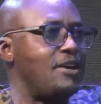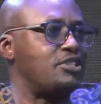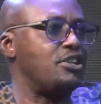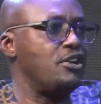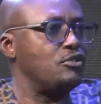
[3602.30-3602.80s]

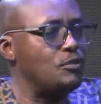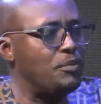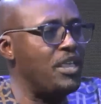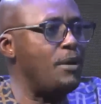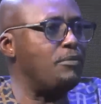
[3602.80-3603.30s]
cash to
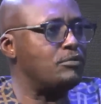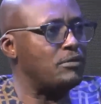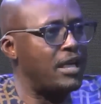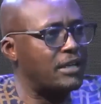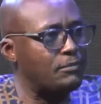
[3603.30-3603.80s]
be able
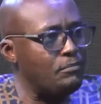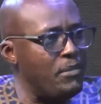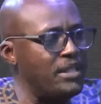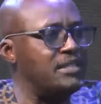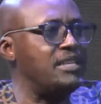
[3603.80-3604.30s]
to like
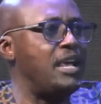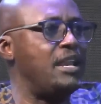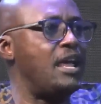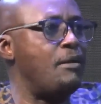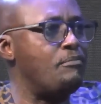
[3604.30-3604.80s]

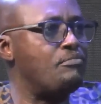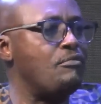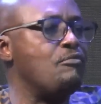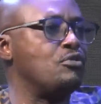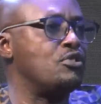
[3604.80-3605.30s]
maintain and
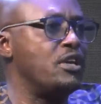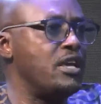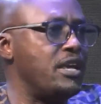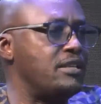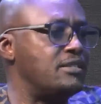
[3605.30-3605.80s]
promote
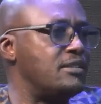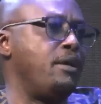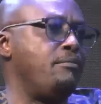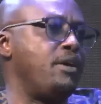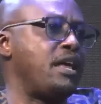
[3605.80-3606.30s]
his
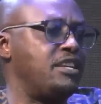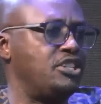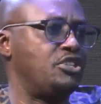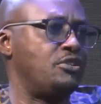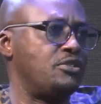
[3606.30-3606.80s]

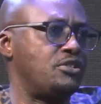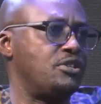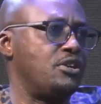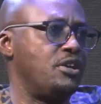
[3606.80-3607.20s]
addictions.